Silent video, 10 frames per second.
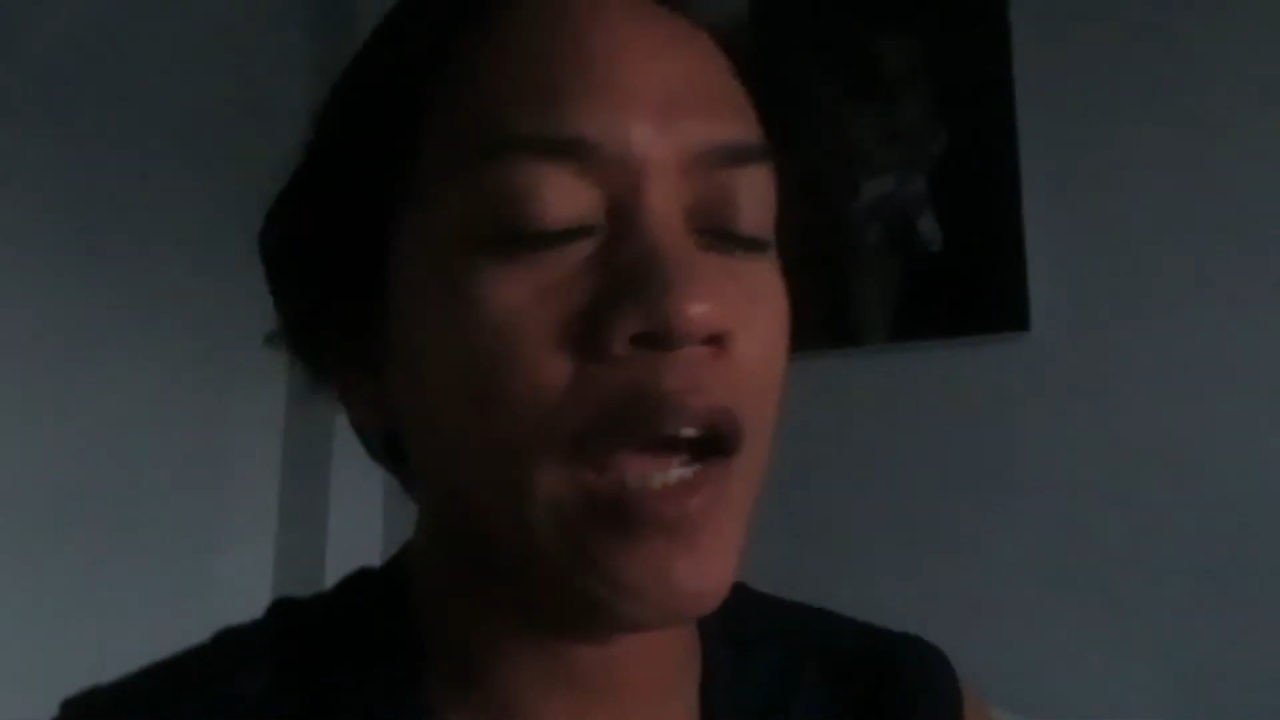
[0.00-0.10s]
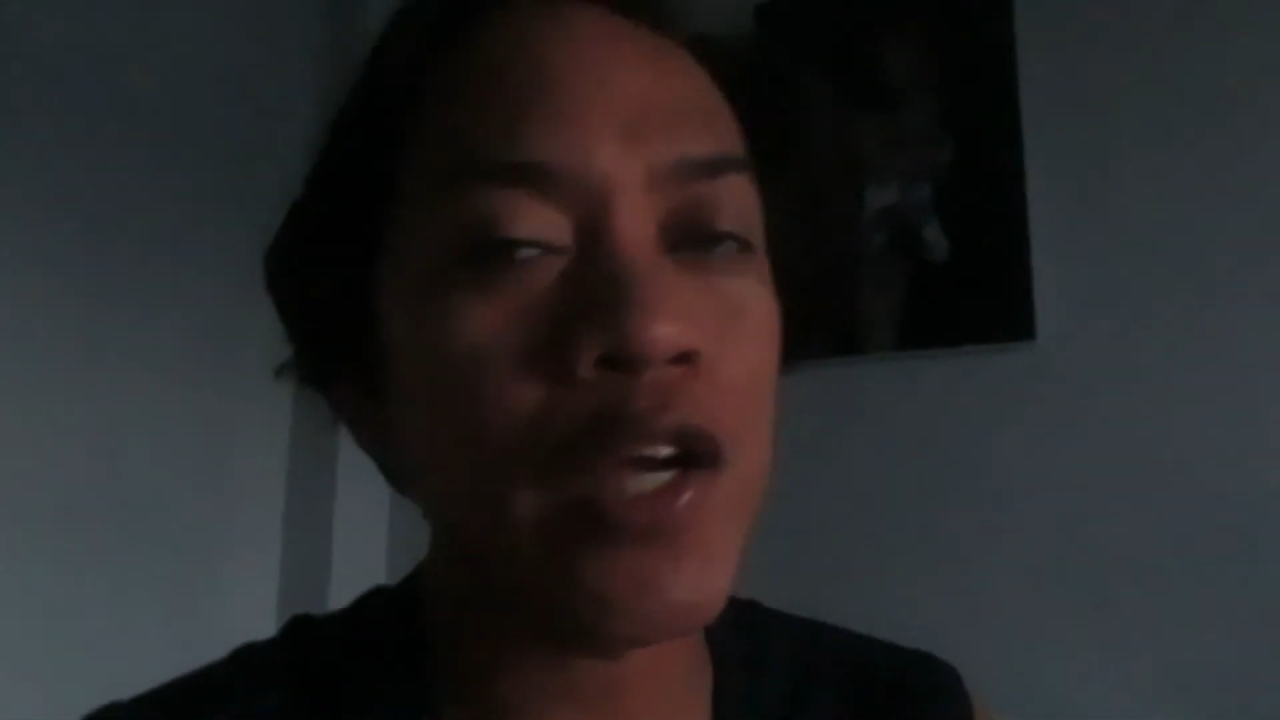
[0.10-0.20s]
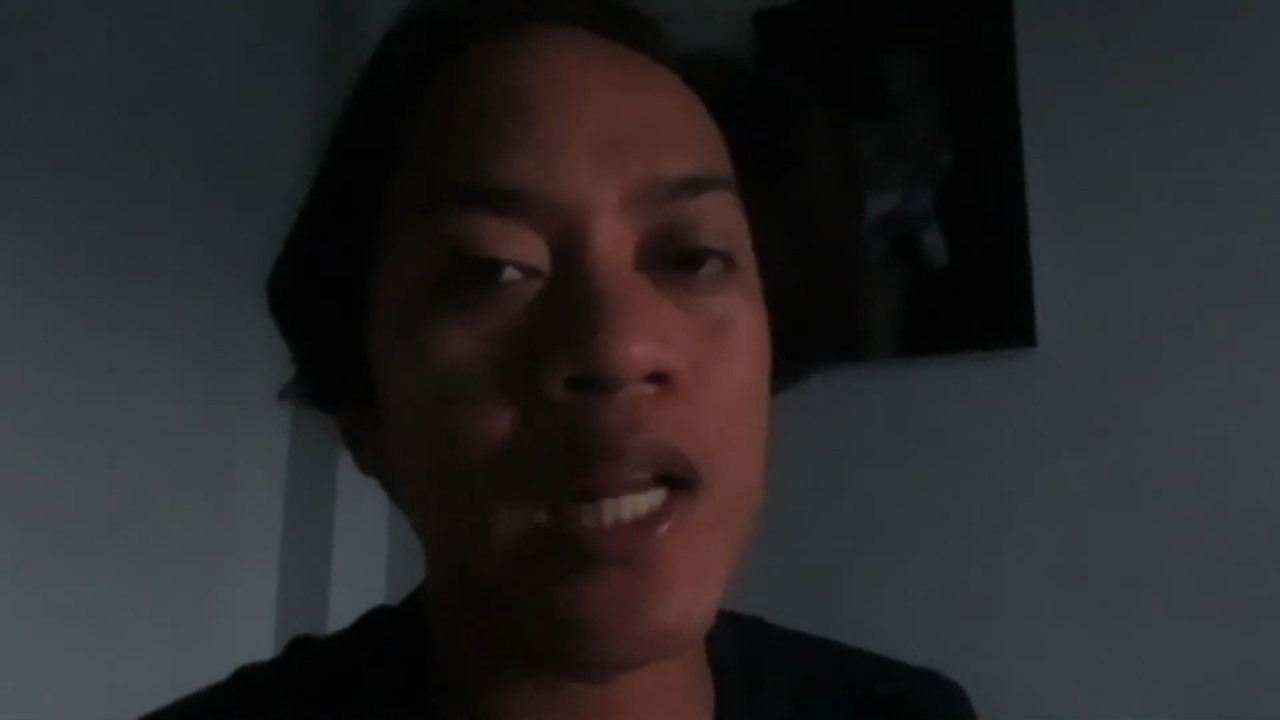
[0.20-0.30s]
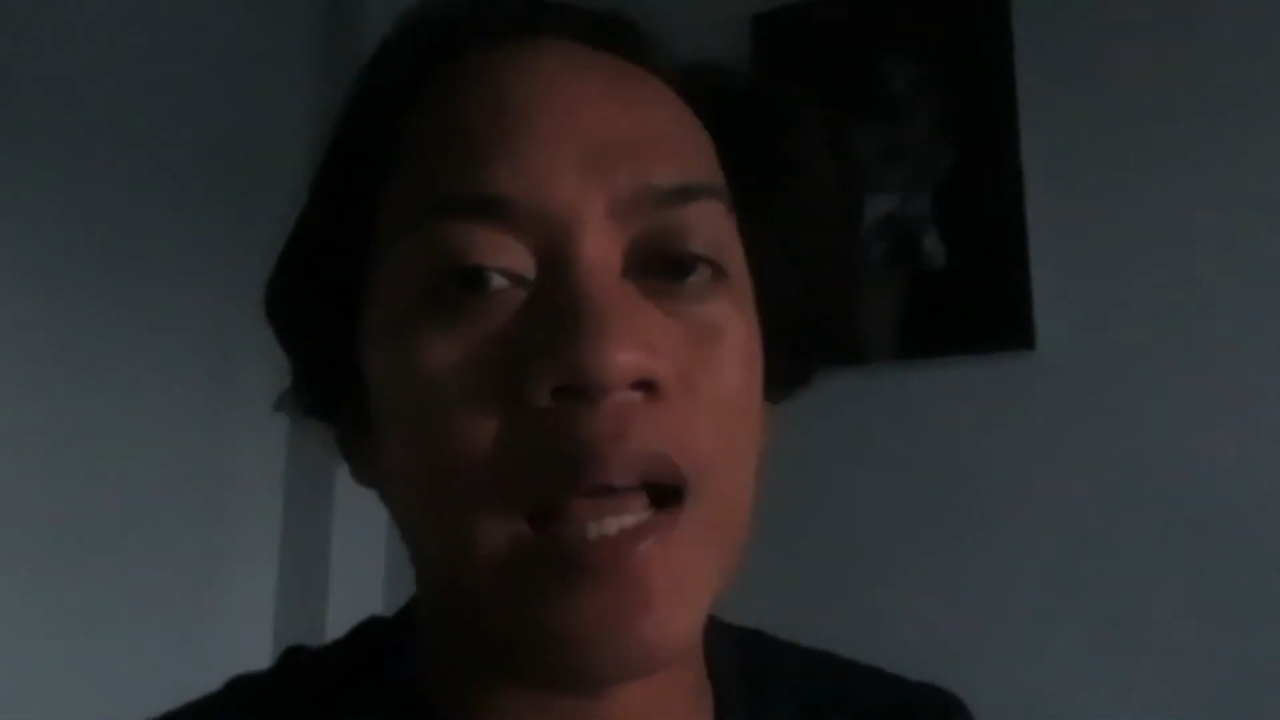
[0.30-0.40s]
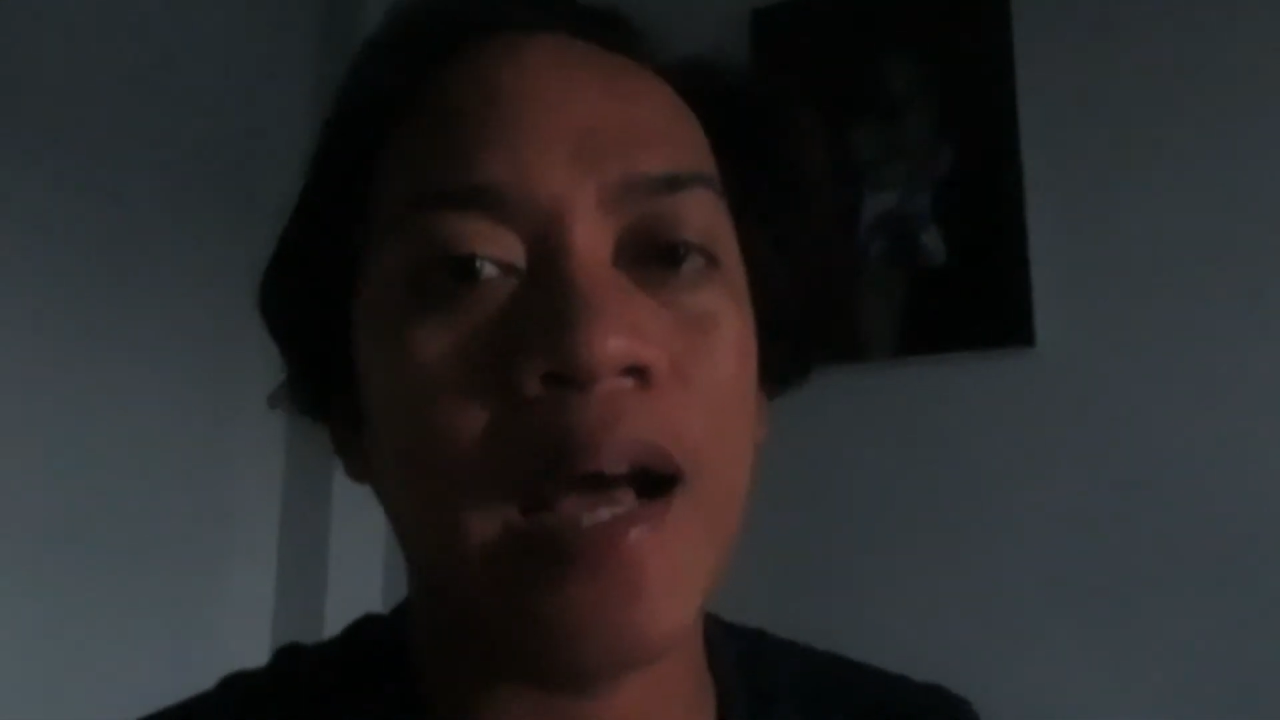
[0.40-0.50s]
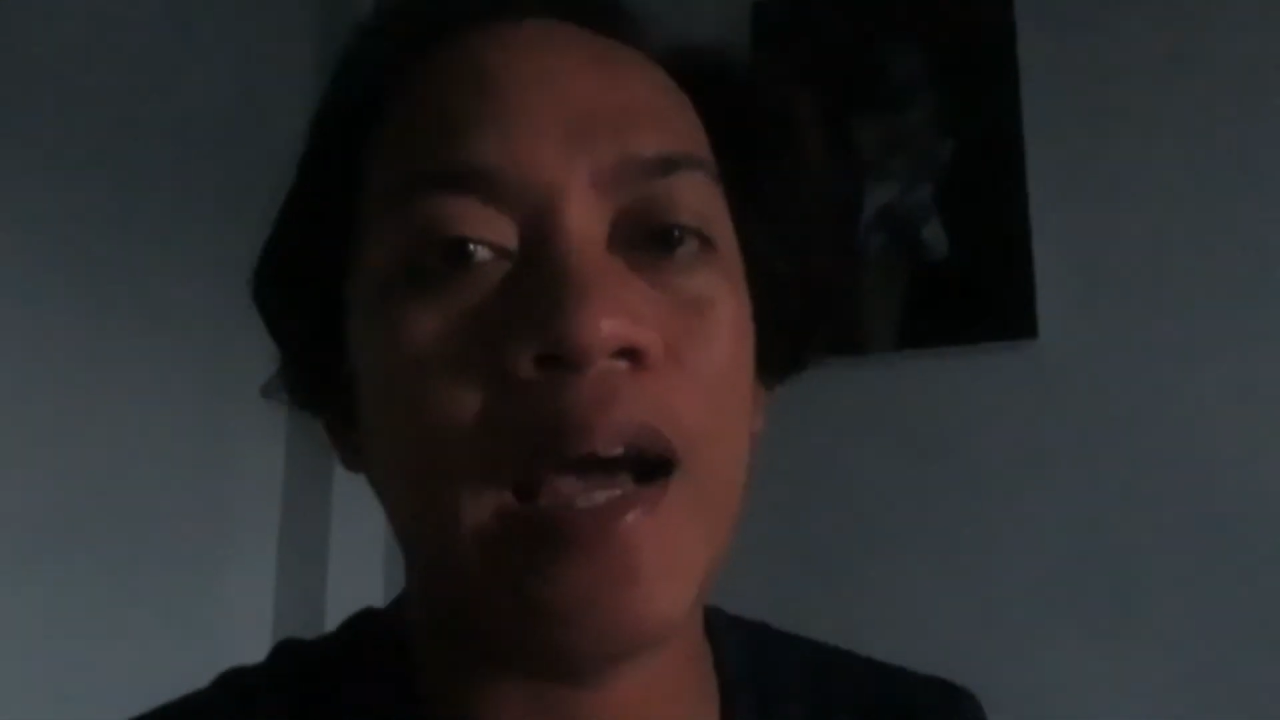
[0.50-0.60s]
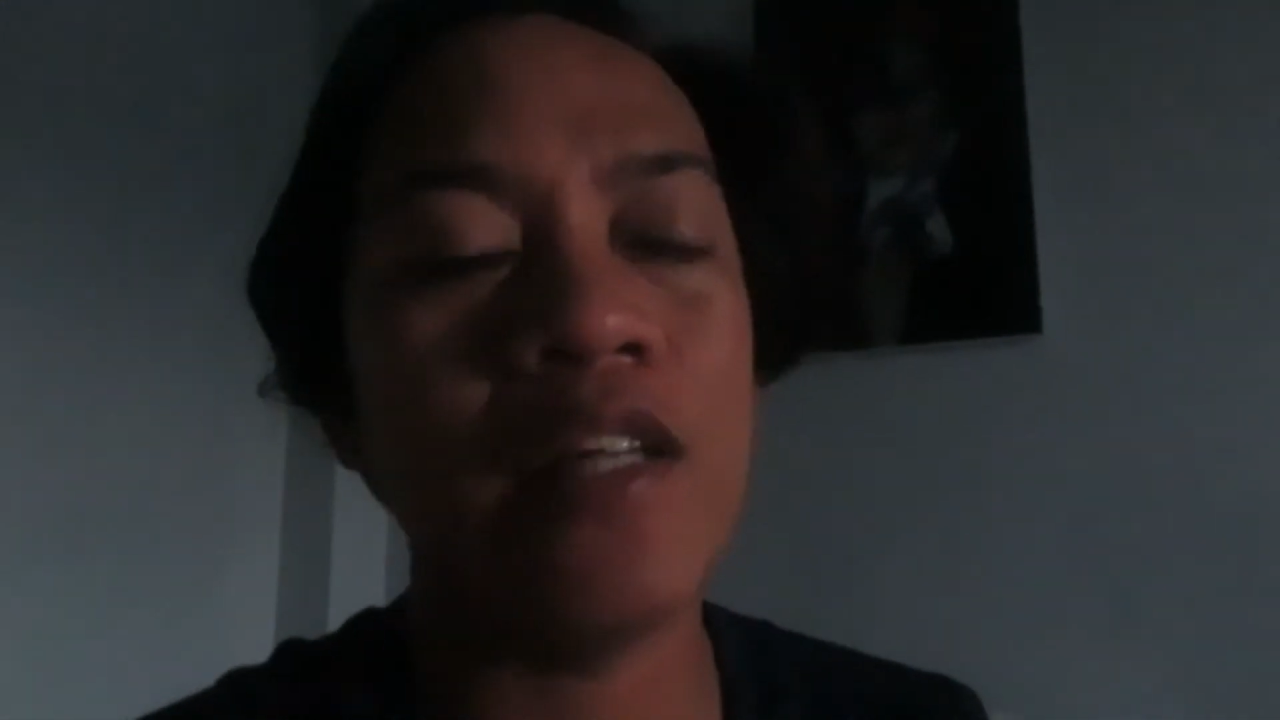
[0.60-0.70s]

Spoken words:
Ayun lang,